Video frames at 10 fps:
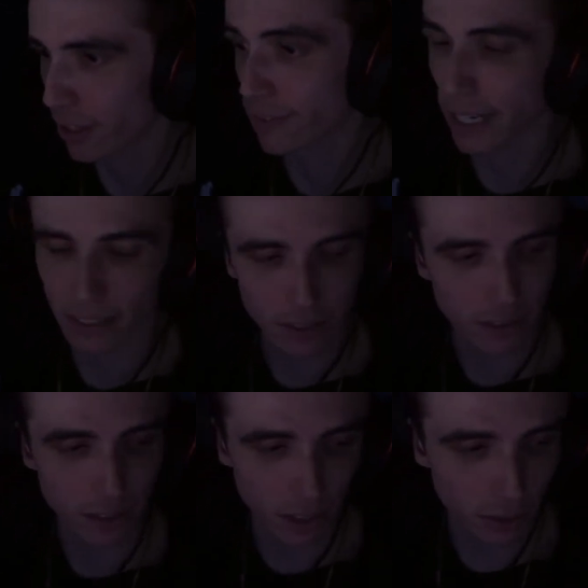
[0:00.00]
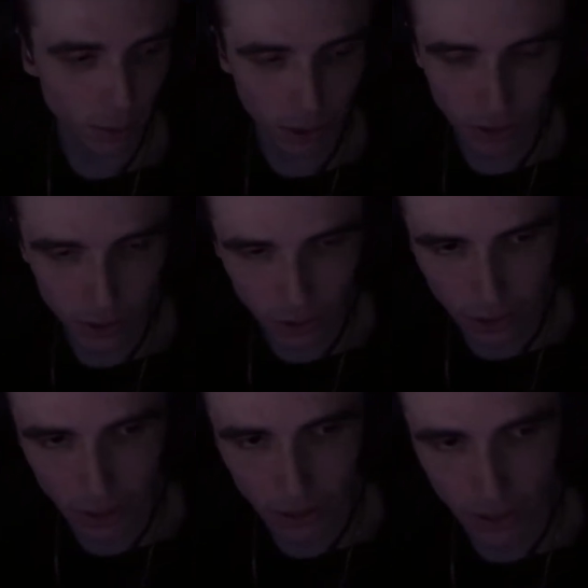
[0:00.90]
That's another part of the
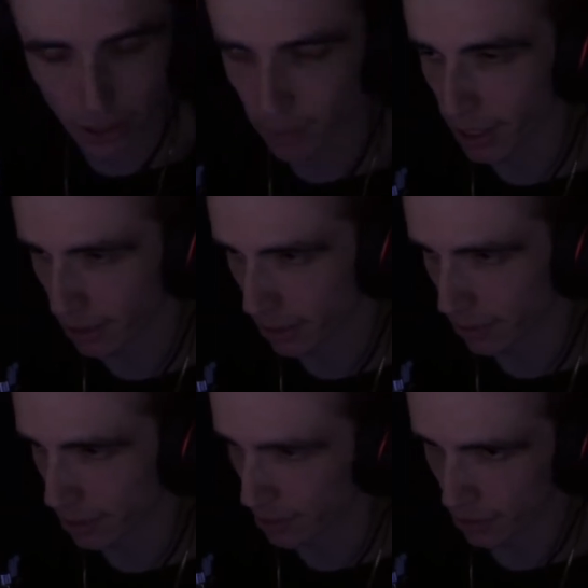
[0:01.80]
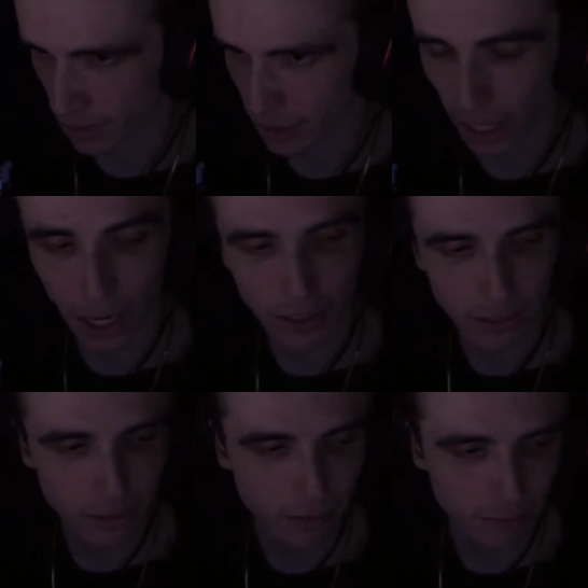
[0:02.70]
story. This man could have easily just died.